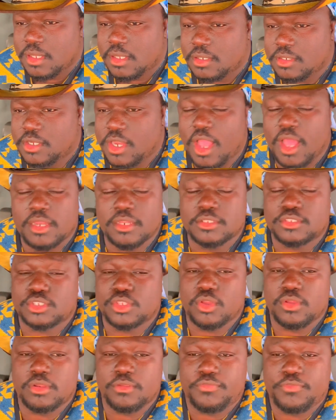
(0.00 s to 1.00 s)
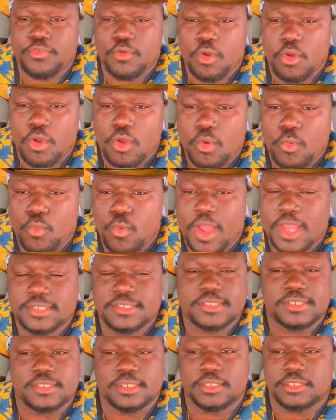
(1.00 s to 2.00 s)
$1.34,
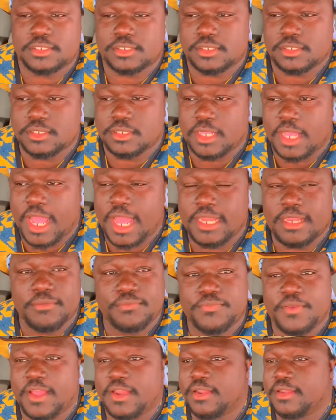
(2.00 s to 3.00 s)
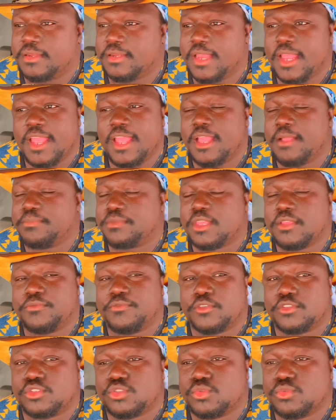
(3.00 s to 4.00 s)
$1.60. I didn't find a damn thing
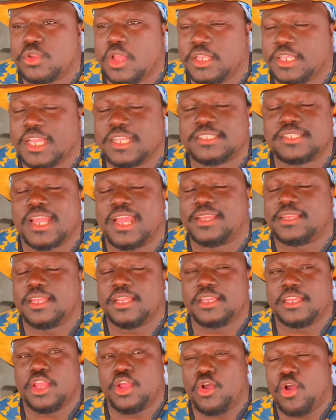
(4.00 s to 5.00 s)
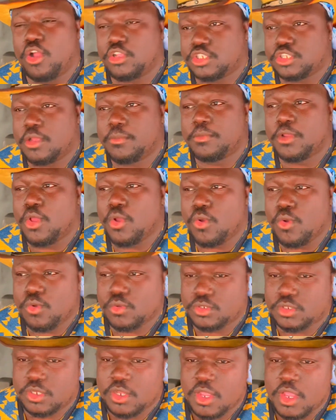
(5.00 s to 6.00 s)
for $2. Yes, I did. There are some
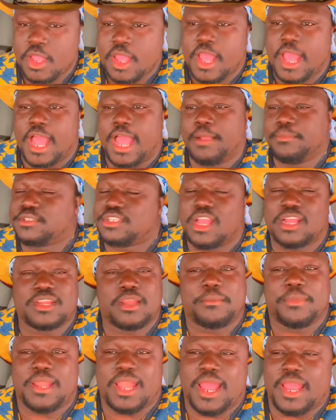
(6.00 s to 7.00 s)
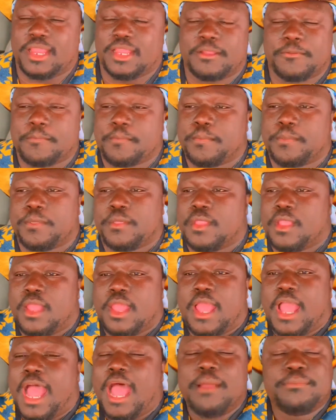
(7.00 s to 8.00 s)
loads. I'm talking,
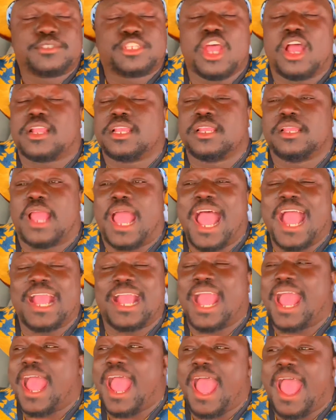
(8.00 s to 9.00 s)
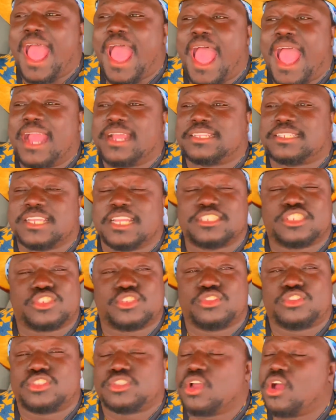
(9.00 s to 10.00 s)
I got access
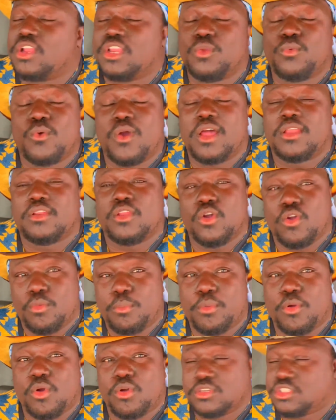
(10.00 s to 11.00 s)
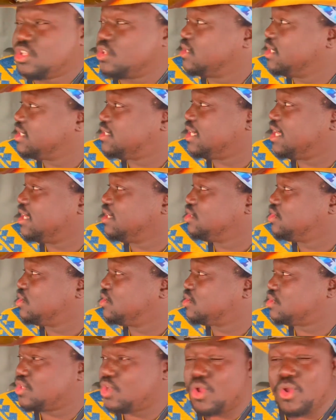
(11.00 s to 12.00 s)
to 31 load boards. So this ain't
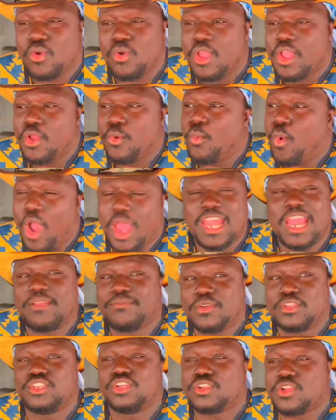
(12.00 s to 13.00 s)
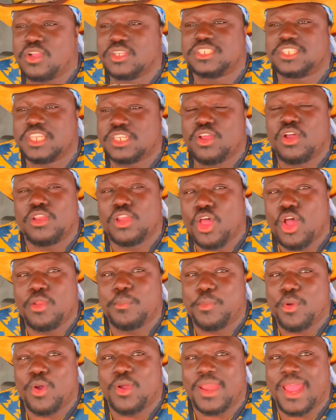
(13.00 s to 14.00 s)
just no, whatever you consider a load
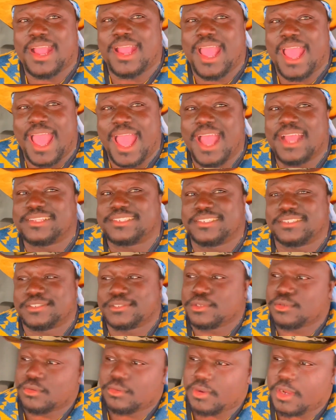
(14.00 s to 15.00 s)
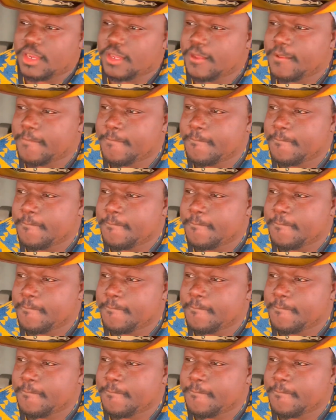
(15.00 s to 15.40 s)
board, I got access to, right?